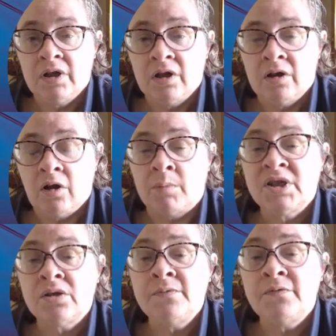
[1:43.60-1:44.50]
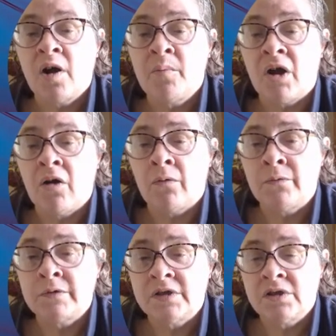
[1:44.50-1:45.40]
Optical fibre
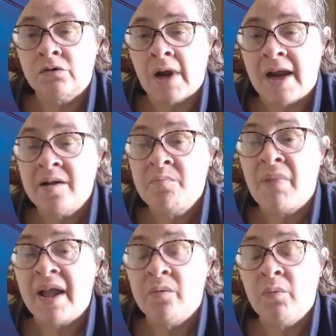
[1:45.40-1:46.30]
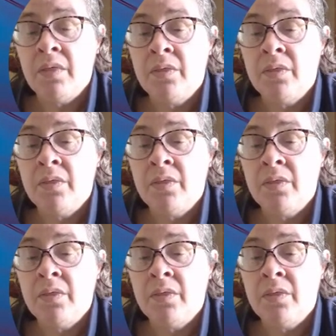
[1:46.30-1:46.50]
offers greater bandwidth,